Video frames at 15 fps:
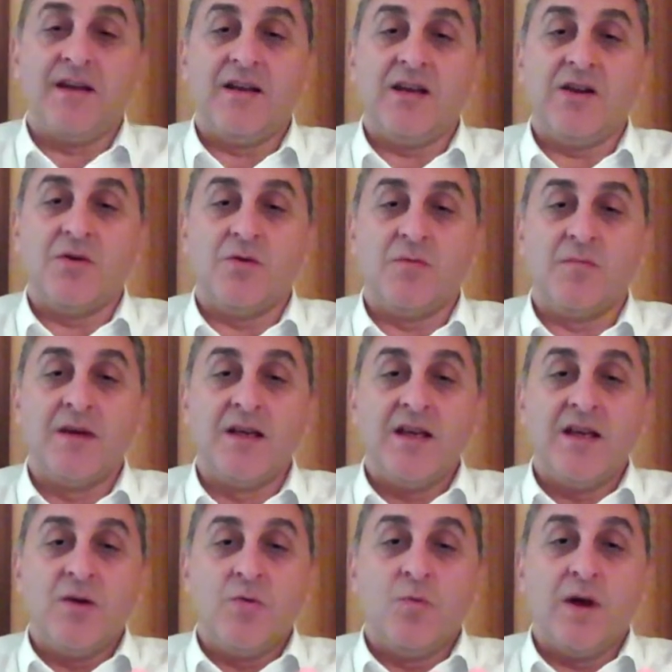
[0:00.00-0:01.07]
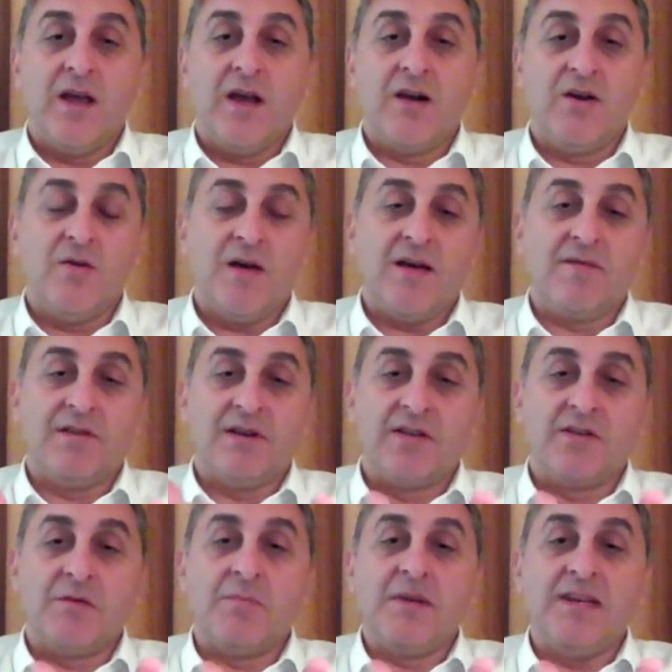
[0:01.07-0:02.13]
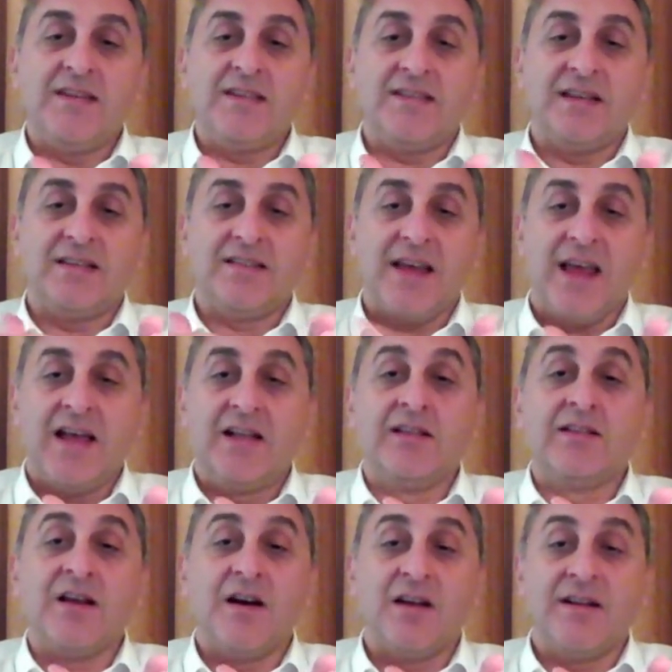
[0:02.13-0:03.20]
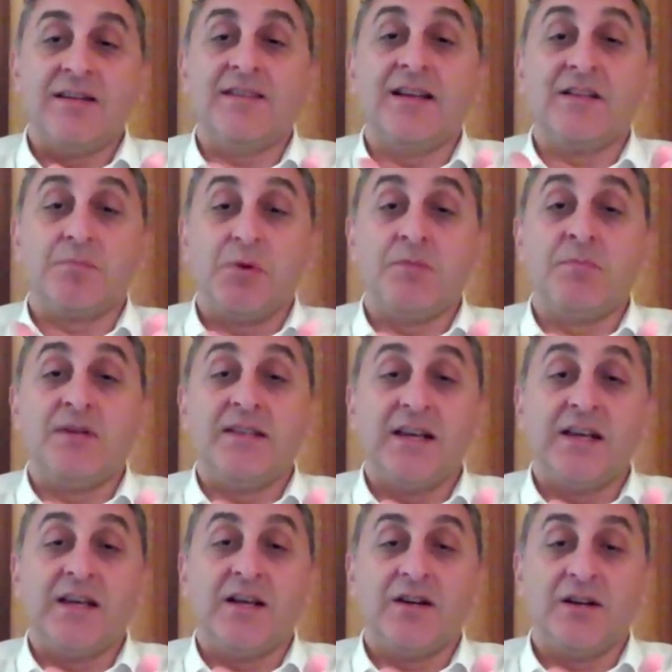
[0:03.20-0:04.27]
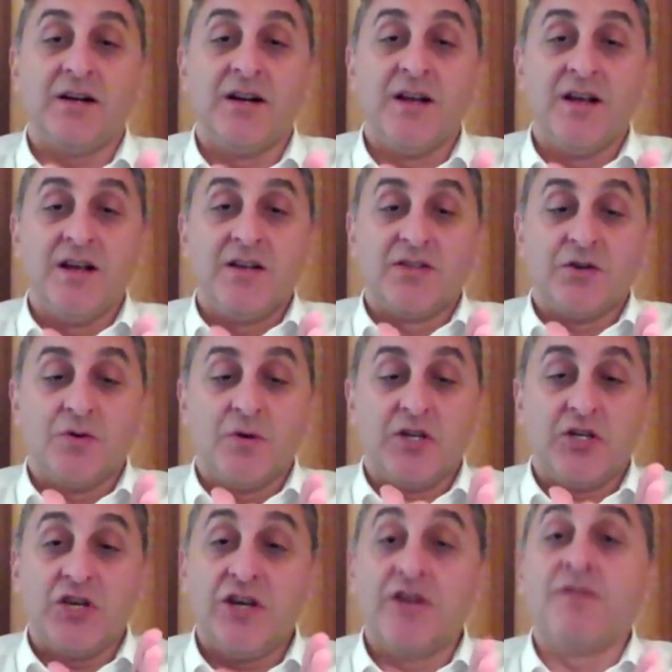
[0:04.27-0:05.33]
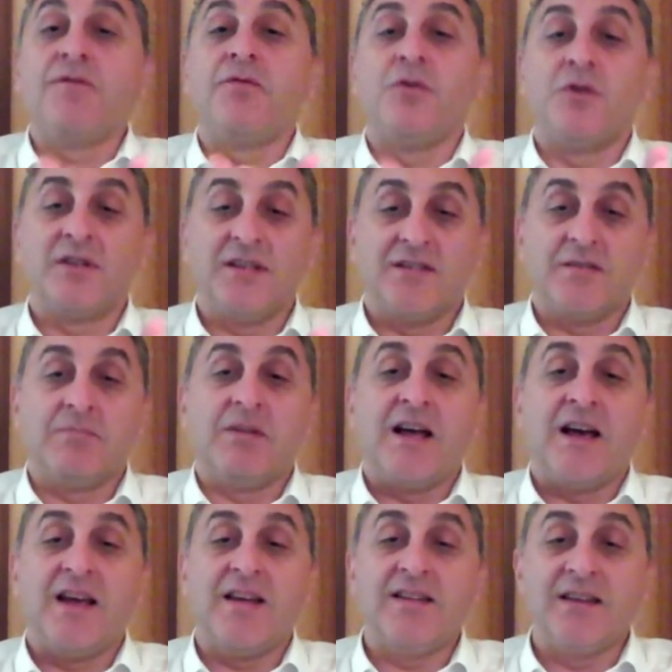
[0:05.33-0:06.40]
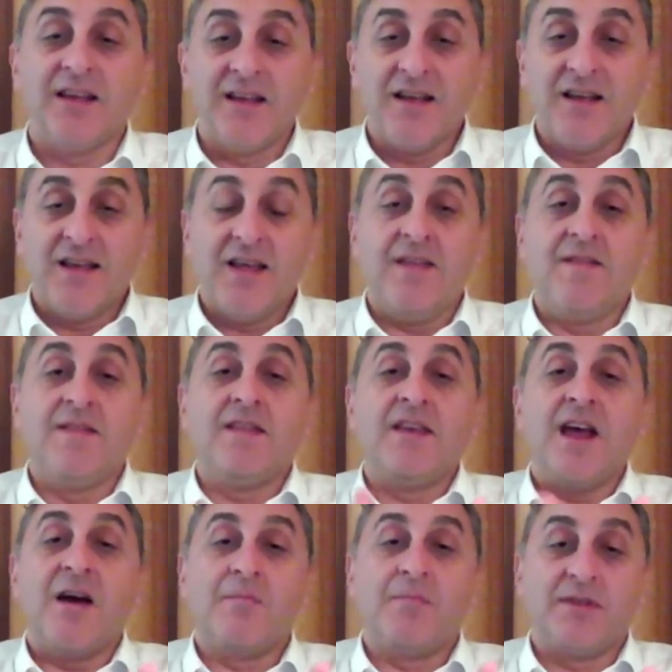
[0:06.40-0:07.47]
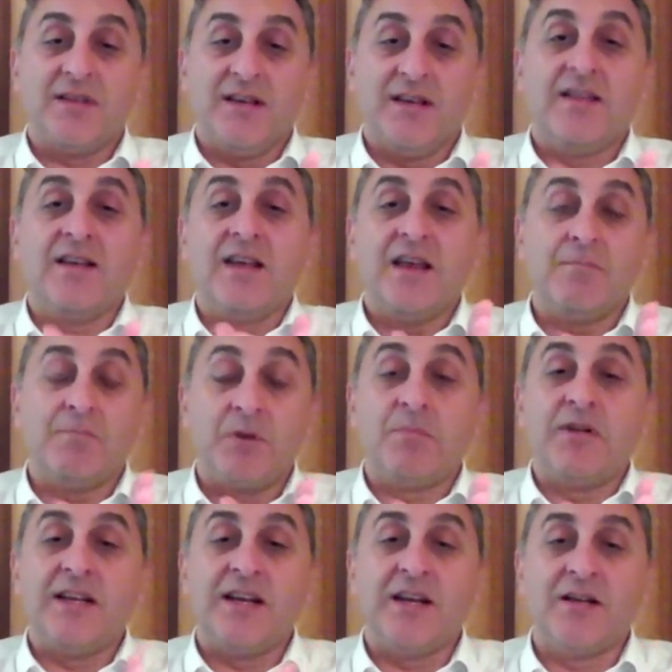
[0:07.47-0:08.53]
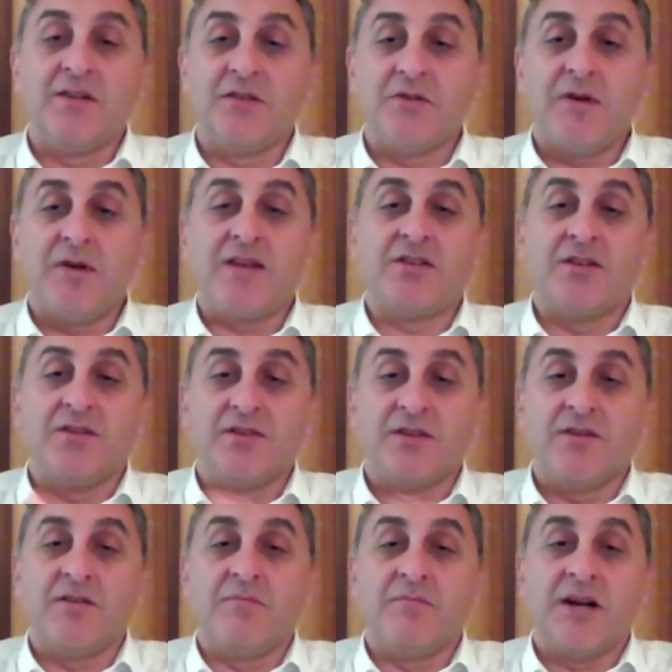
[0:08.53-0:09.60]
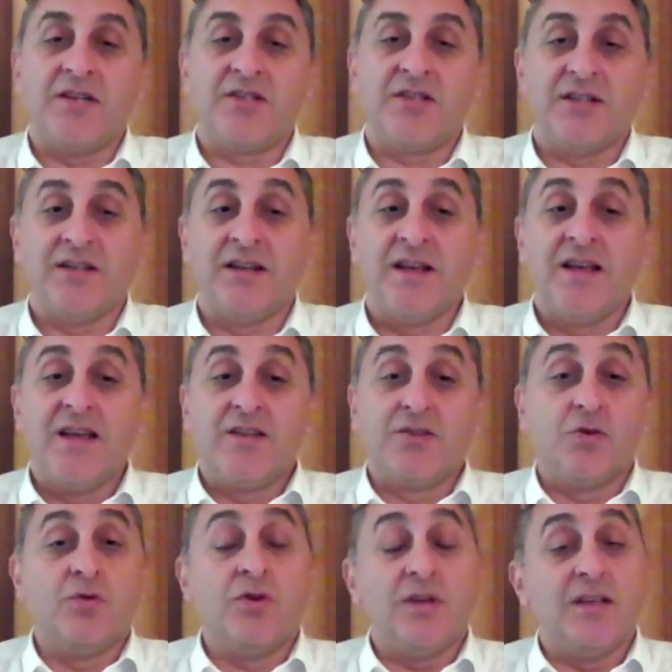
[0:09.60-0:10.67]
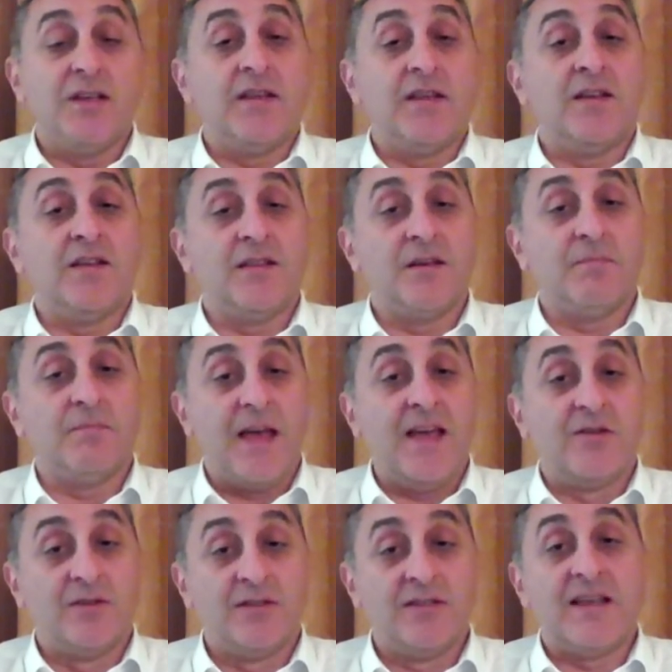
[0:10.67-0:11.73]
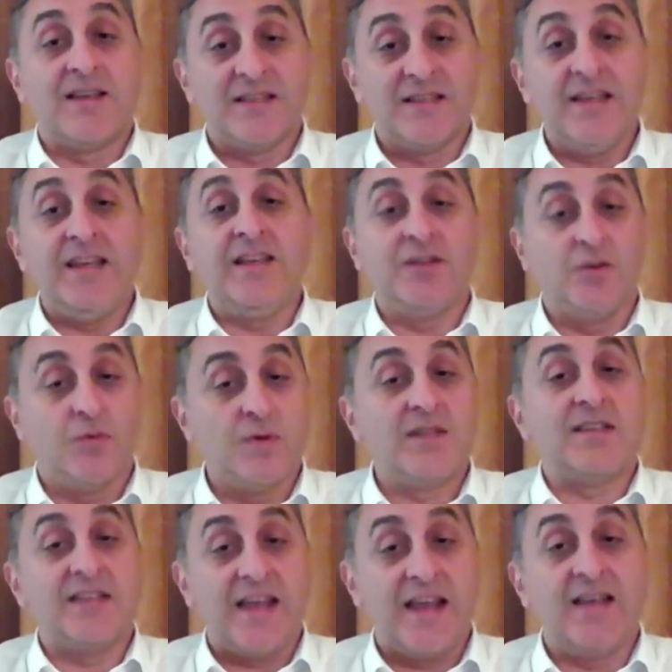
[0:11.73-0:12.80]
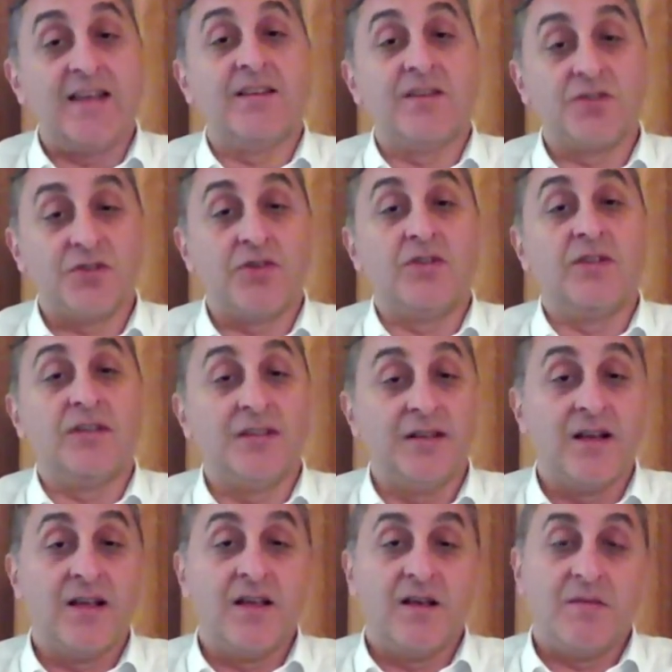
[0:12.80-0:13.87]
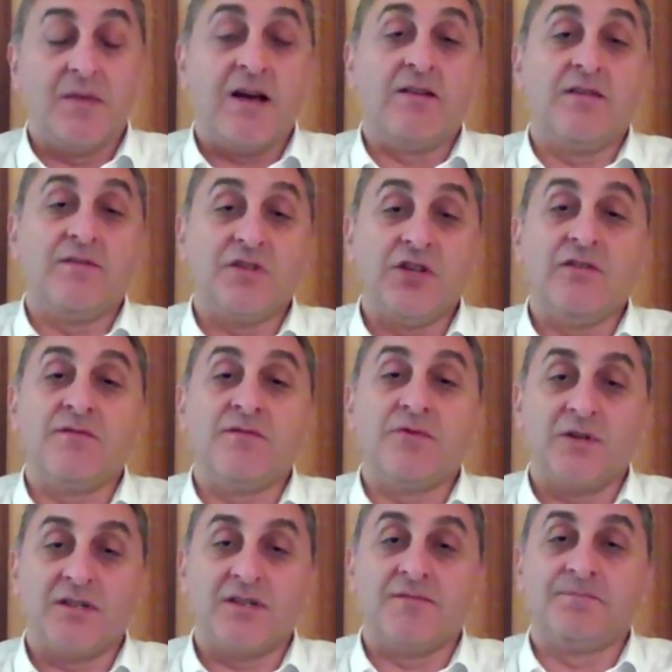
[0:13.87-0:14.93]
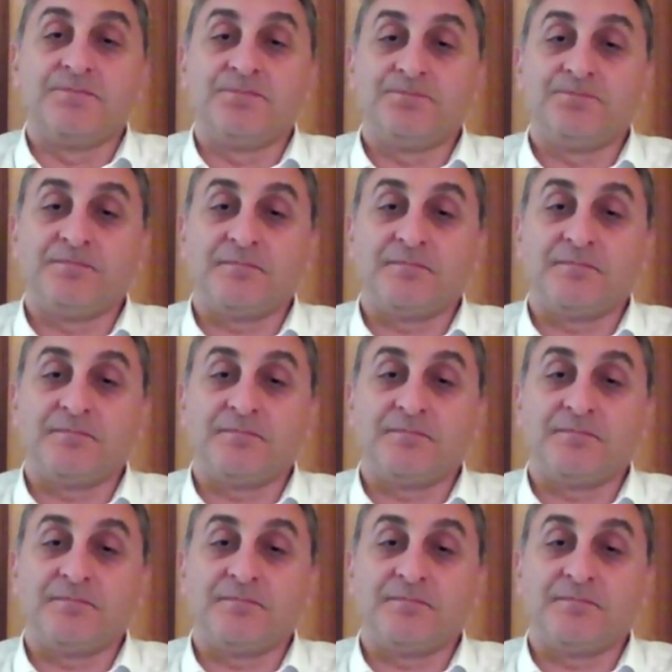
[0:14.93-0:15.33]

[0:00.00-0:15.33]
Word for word: of honeycomb where you have another piece that's held on it that's perpendicular. So a shear force is applied in the opposite in the perpendicular direction to compression. So the, the panel does need to withstand a certain amount of shear force.